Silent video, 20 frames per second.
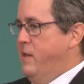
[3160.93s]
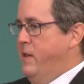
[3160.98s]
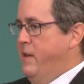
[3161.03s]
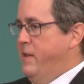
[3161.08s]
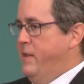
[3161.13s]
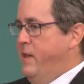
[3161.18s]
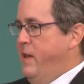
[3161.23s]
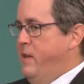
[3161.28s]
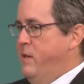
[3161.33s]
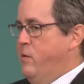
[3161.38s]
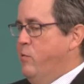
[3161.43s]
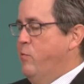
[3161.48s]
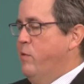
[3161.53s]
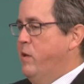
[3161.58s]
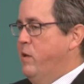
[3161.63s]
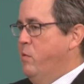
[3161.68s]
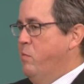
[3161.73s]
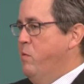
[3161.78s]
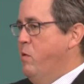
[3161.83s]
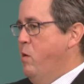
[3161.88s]
like that
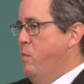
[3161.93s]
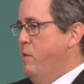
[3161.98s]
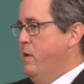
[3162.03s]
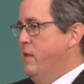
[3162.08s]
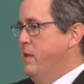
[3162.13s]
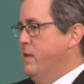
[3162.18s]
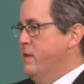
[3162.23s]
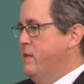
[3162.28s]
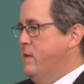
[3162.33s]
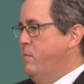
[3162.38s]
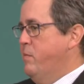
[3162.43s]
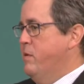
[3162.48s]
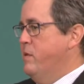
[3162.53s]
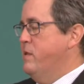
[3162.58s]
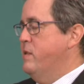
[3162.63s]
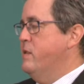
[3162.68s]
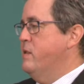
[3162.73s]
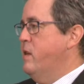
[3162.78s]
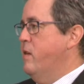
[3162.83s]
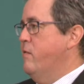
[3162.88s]
eureka moment that
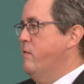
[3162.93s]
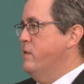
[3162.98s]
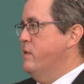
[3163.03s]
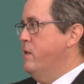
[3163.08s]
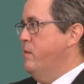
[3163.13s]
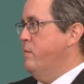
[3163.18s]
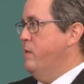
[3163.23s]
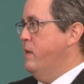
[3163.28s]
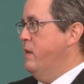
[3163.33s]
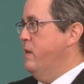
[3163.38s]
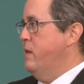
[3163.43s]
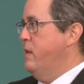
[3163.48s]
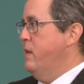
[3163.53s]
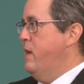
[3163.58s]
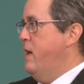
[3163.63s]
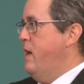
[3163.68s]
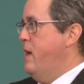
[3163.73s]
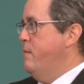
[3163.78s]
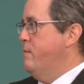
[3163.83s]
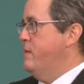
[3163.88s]
someone's discovered something in a
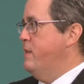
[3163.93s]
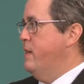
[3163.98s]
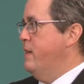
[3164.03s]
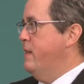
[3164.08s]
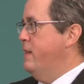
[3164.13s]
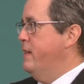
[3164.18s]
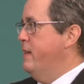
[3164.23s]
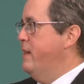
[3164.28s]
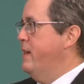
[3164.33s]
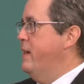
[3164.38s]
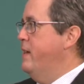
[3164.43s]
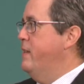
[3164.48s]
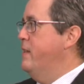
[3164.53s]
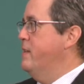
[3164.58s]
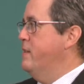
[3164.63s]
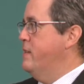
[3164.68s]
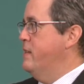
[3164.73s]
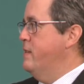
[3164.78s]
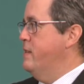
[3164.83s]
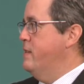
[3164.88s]
lab saying like, hey,
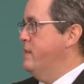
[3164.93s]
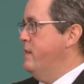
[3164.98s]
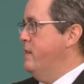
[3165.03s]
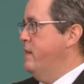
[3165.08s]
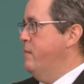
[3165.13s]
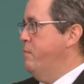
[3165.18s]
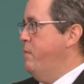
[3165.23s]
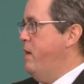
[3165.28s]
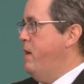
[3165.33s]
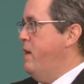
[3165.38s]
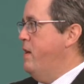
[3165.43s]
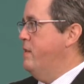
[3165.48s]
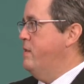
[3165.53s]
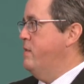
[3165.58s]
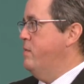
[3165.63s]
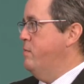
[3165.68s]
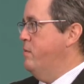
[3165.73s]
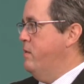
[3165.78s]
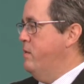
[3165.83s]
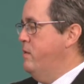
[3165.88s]
this is like
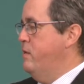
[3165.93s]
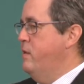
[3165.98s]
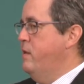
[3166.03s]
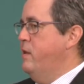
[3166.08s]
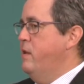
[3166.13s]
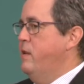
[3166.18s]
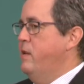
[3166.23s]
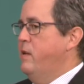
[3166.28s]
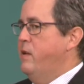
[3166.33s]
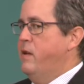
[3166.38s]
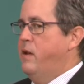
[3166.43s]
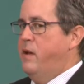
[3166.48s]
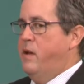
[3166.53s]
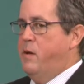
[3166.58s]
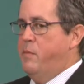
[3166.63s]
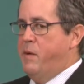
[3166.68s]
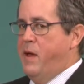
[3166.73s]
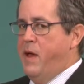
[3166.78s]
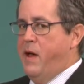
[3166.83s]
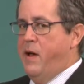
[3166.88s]
possible,
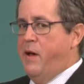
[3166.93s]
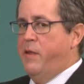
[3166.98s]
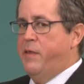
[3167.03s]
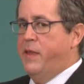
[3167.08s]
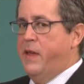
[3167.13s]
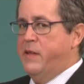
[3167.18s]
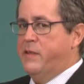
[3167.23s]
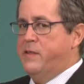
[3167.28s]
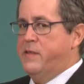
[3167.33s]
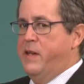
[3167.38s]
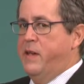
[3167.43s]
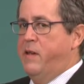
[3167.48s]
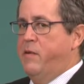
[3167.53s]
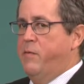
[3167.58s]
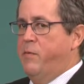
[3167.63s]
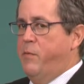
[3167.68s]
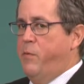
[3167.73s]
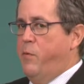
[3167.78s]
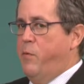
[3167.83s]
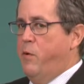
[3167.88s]
how that's
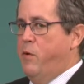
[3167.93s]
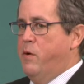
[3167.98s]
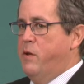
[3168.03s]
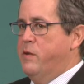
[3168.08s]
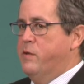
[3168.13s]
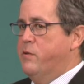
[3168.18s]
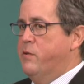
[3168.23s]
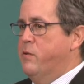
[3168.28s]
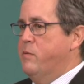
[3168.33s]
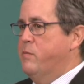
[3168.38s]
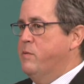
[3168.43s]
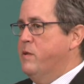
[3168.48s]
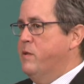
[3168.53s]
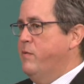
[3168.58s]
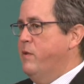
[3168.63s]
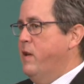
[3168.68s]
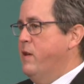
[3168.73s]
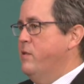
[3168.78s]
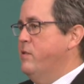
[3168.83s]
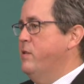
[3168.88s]
taken forward in terms
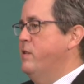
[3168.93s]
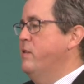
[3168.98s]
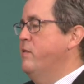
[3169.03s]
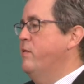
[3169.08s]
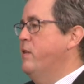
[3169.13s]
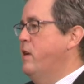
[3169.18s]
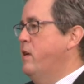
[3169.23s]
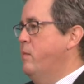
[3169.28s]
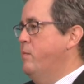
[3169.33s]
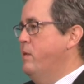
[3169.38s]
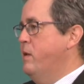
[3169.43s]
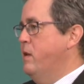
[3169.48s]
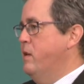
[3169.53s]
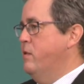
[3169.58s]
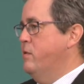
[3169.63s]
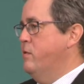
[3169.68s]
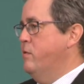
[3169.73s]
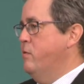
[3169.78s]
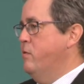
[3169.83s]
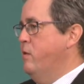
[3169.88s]
of actually developing
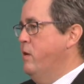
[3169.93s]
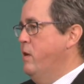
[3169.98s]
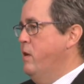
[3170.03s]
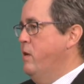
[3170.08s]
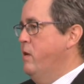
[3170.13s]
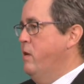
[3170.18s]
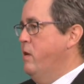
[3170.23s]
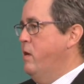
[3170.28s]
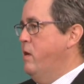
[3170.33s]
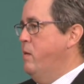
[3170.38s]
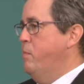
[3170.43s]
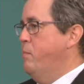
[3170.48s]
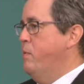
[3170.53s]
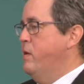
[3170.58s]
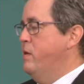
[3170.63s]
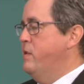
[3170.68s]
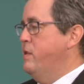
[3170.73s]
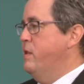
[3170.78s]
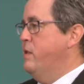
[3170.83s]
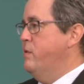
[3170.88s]
into a
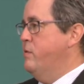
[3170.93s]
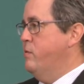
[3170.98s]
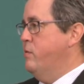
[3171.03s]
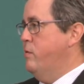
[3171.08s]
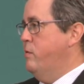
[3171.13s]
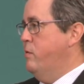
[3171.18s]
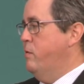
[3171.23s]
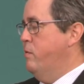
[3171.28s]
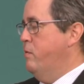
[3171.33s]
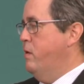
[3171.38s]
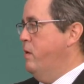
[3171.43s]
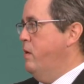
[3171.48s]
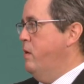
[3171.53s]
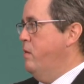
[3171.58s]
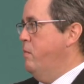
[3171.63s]
potential